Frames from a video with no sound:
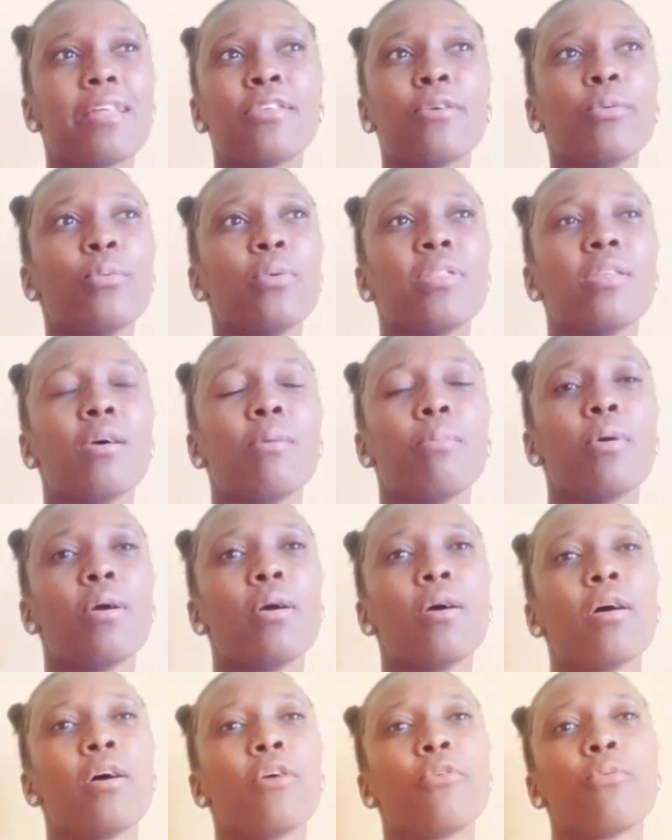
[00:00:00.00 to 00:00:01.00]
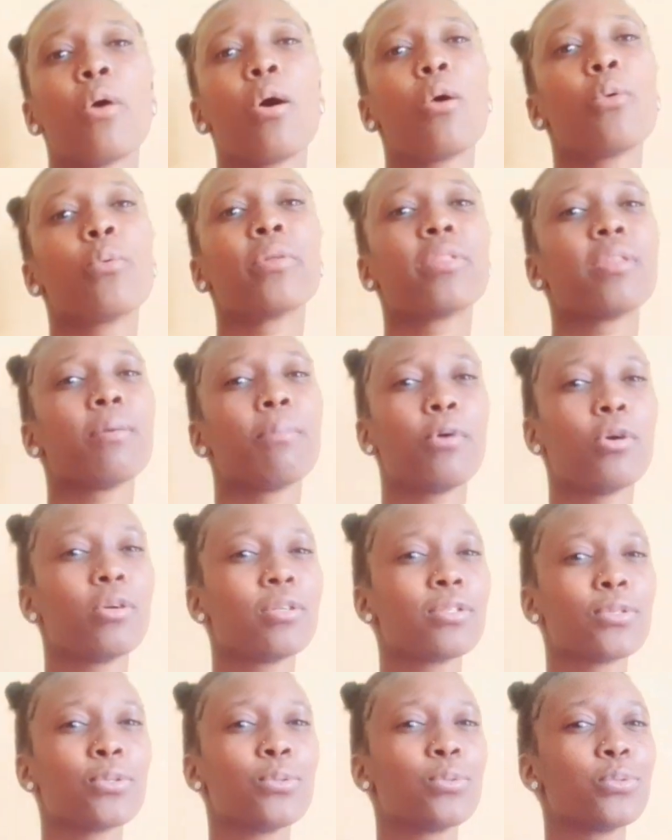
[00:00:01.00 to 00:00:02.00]
with the wrong with the
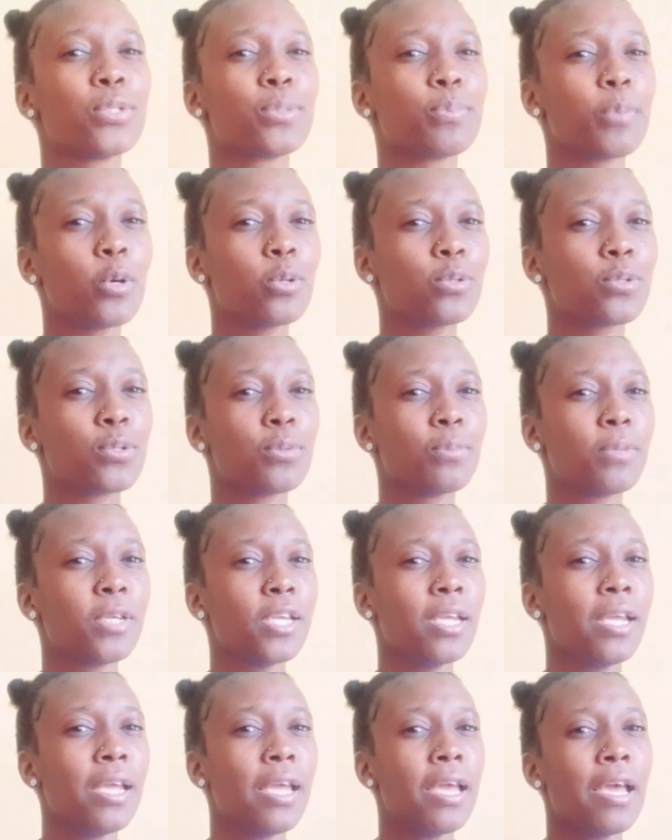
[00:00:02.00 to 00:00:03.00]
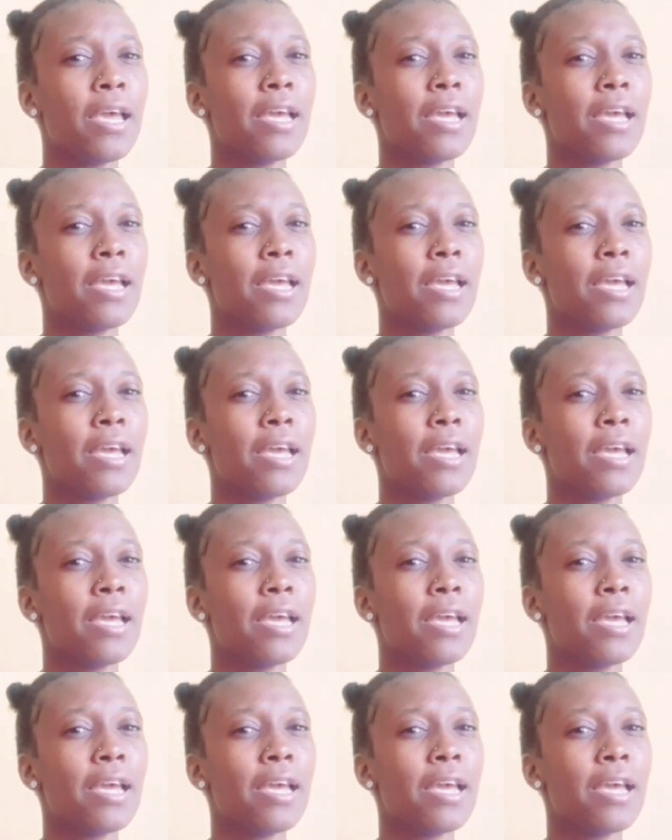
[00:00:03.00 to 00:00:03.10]
person who spoke to me.